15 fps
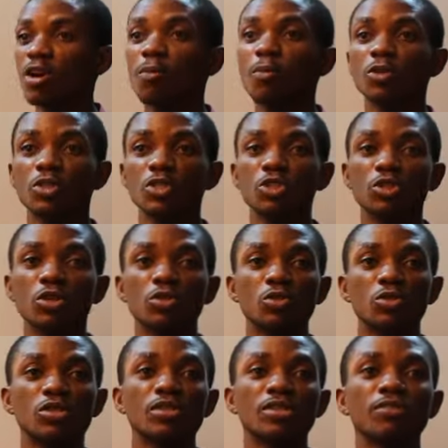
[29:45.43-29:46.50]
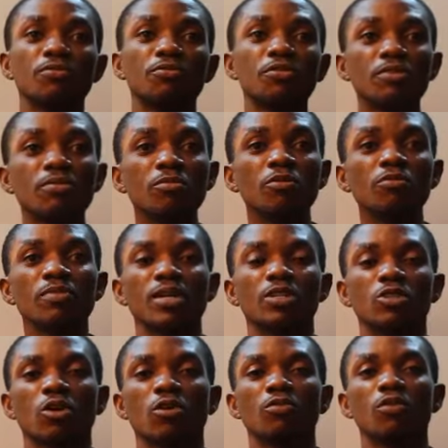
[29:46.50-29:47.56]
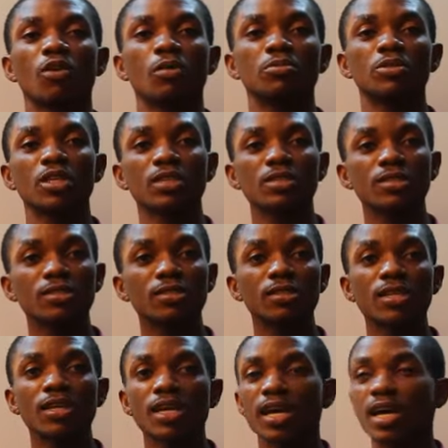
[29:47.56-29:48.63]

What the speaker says: the opposition to the free movement of objects.